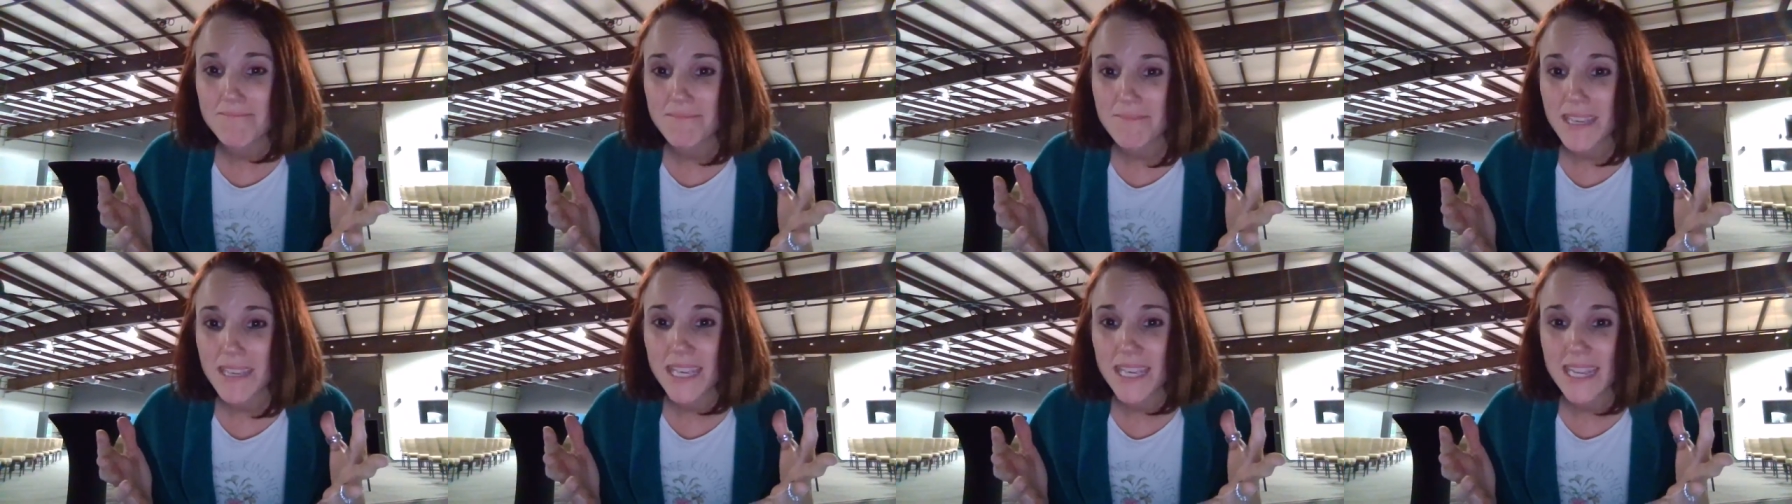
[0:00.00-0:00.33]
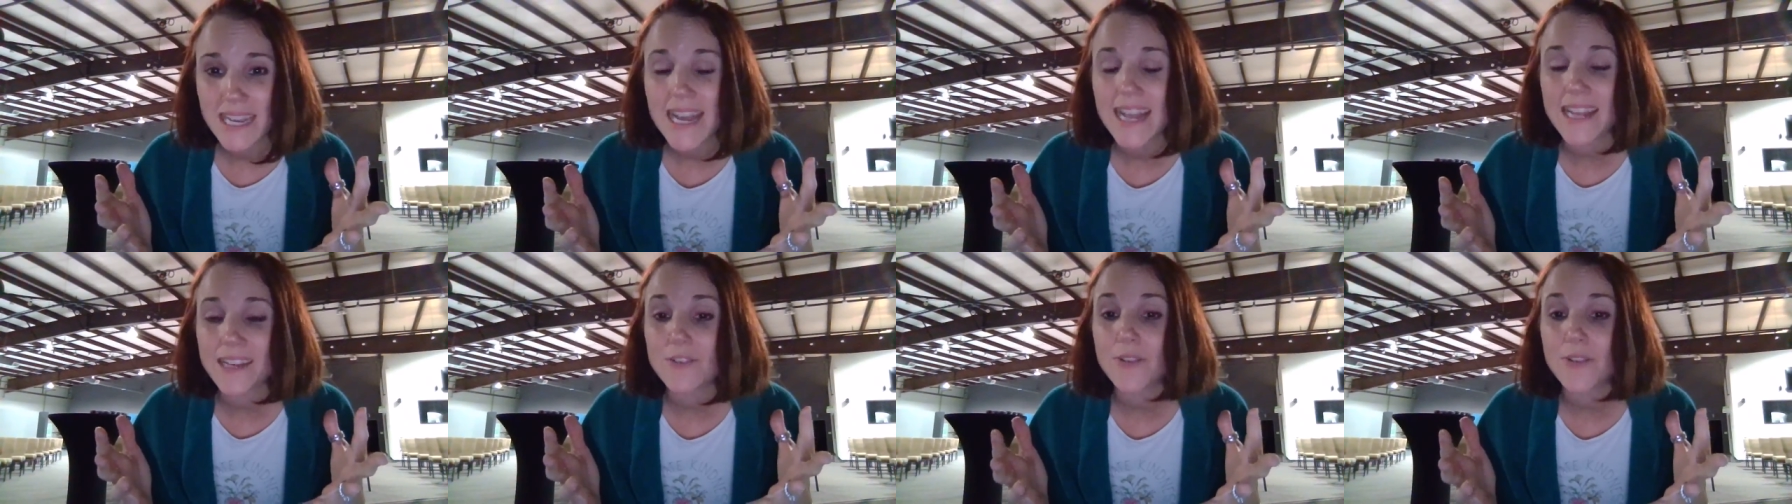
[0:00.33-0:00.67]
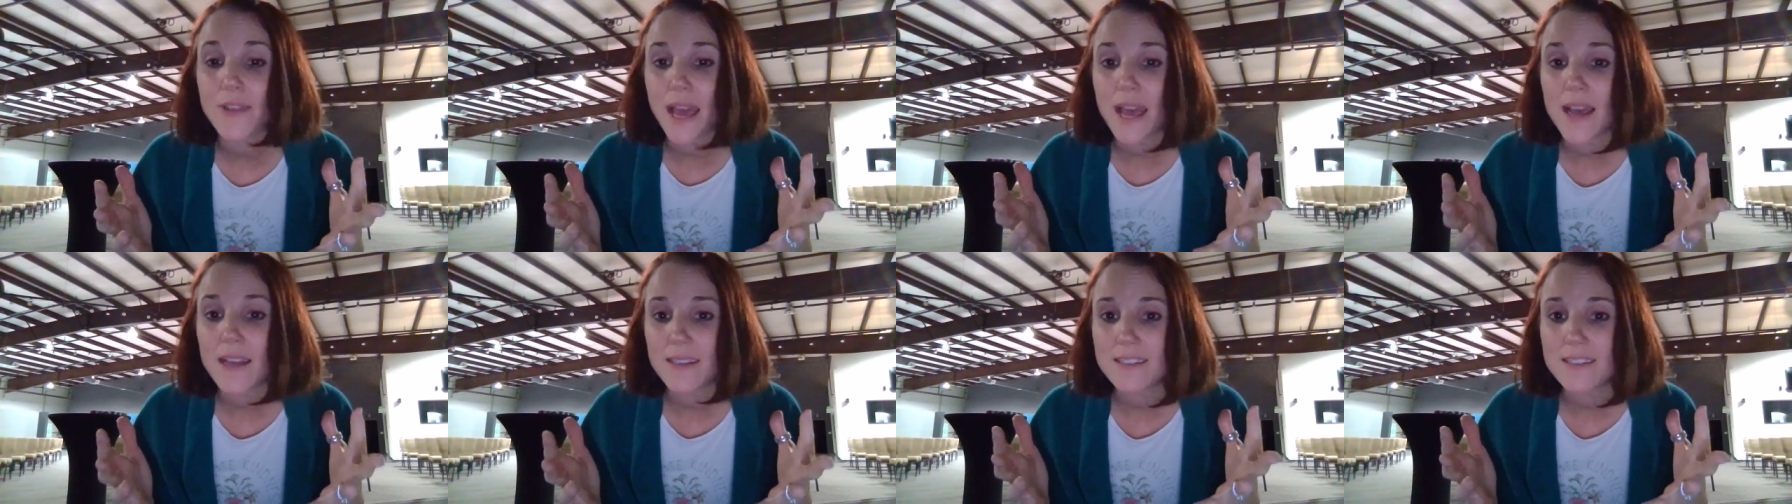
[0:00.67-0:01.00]
He can handle
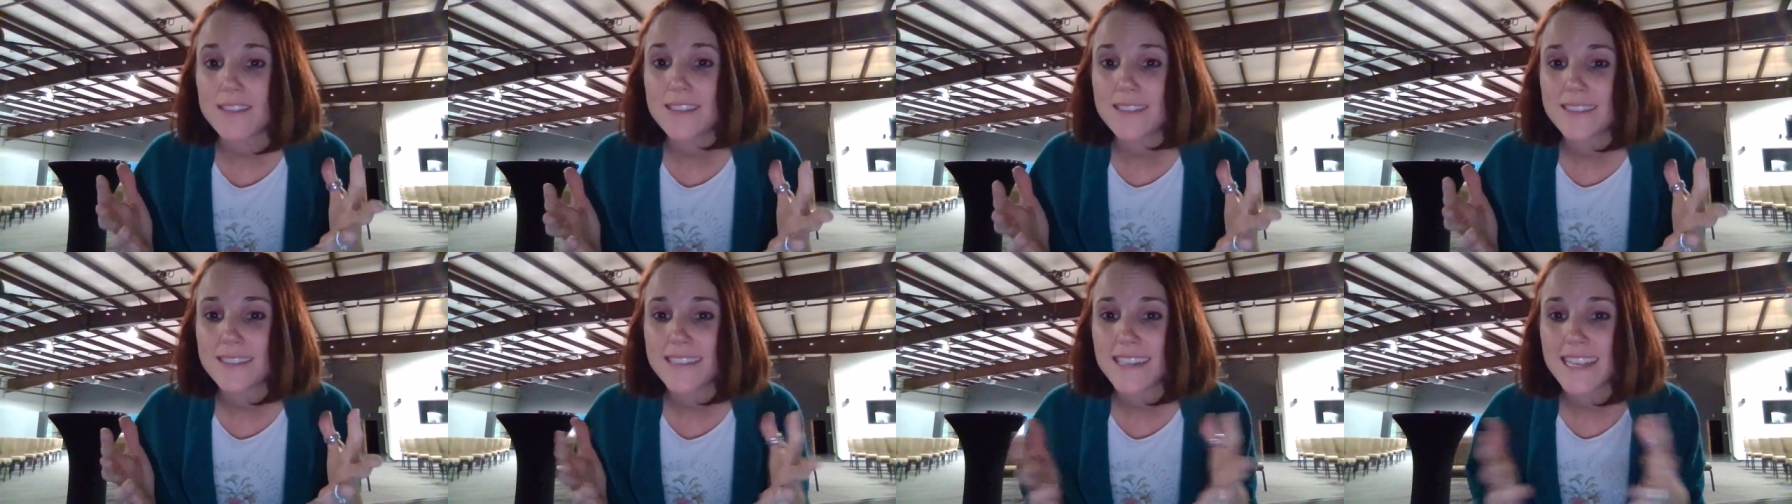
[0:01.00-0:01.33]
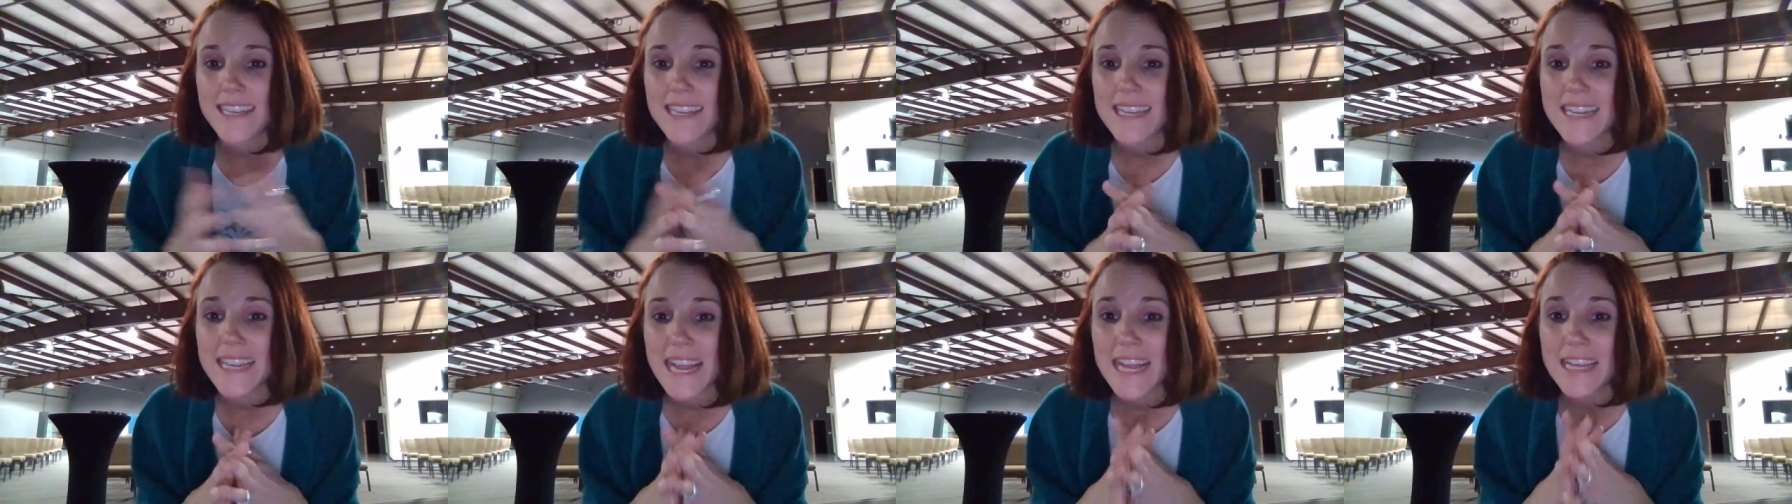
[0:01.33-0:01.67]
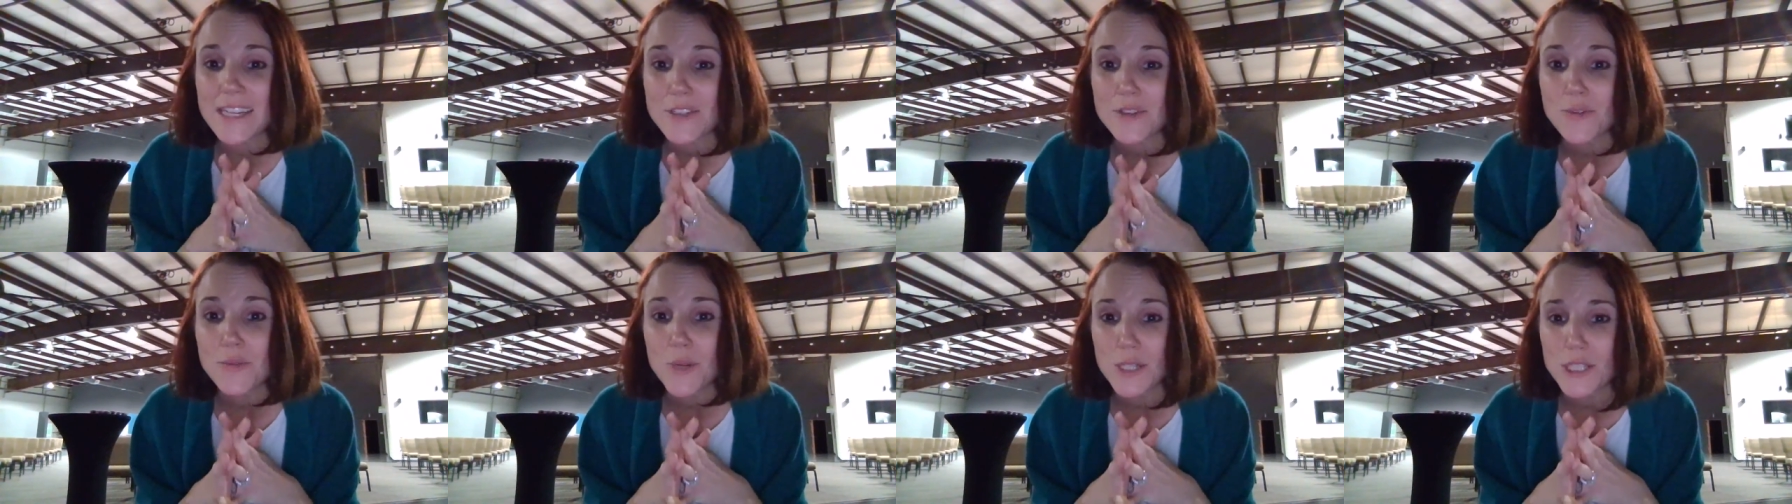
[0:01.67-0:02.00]
that. He can
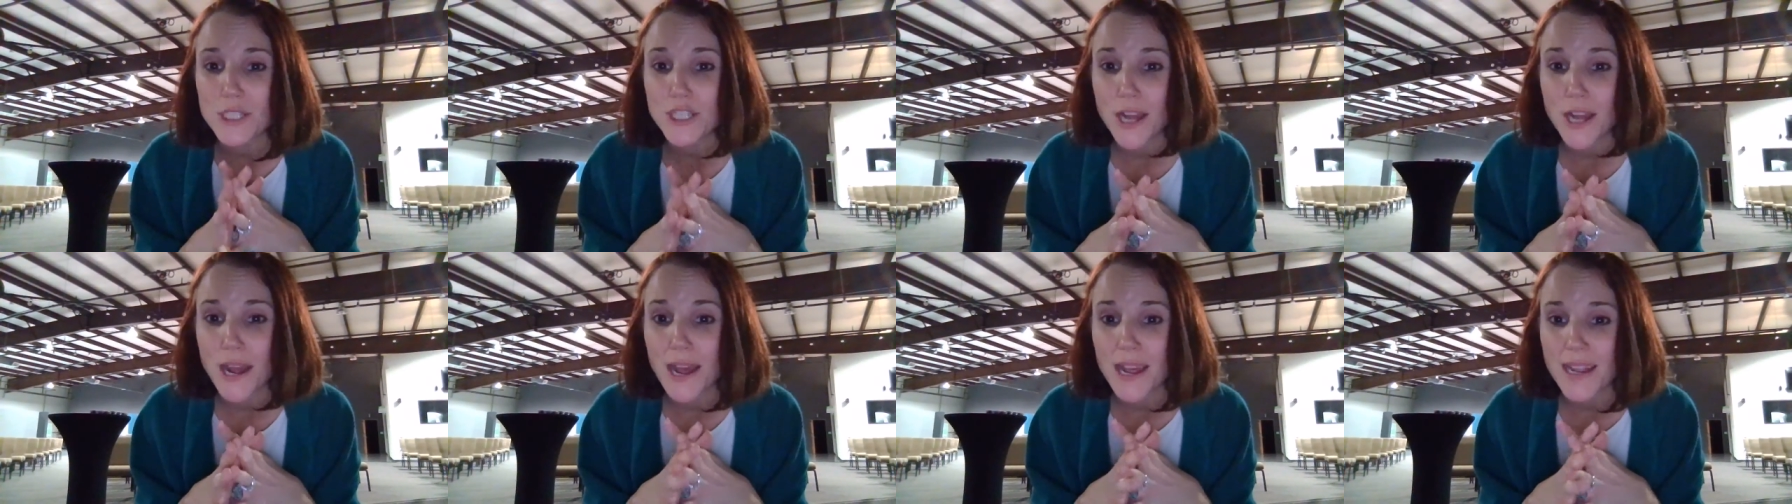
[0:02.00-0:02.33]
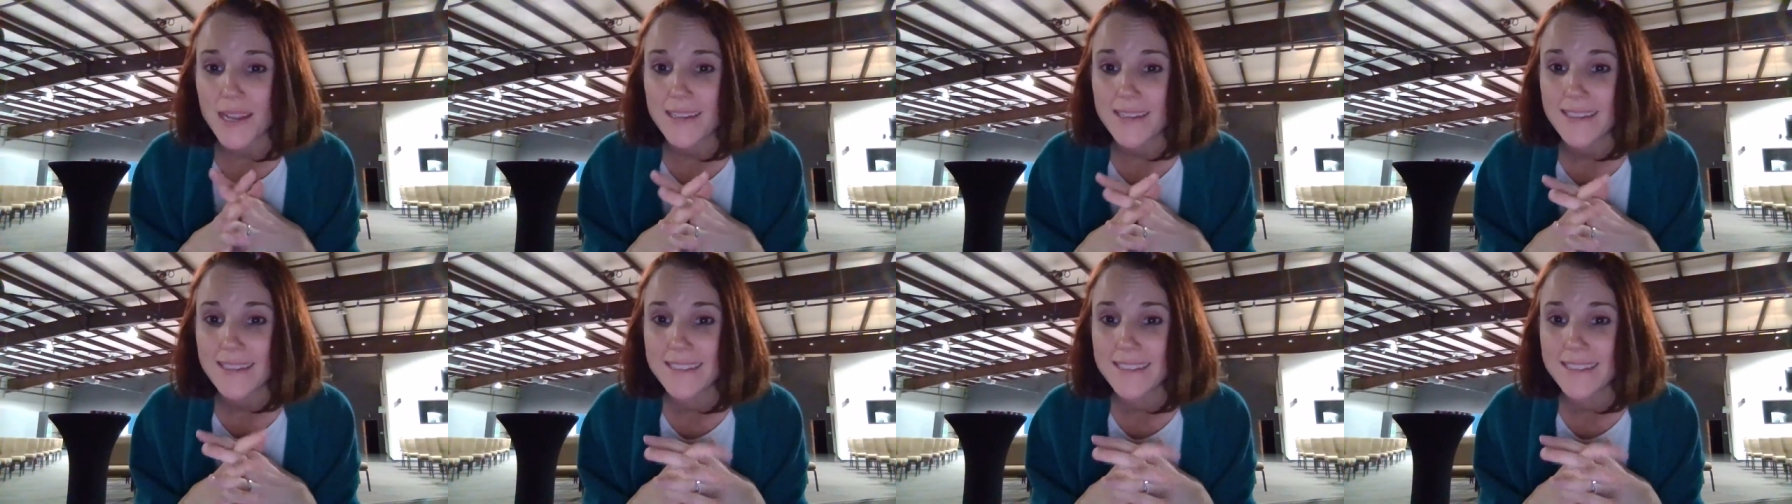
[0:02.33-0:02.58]
handle what you got.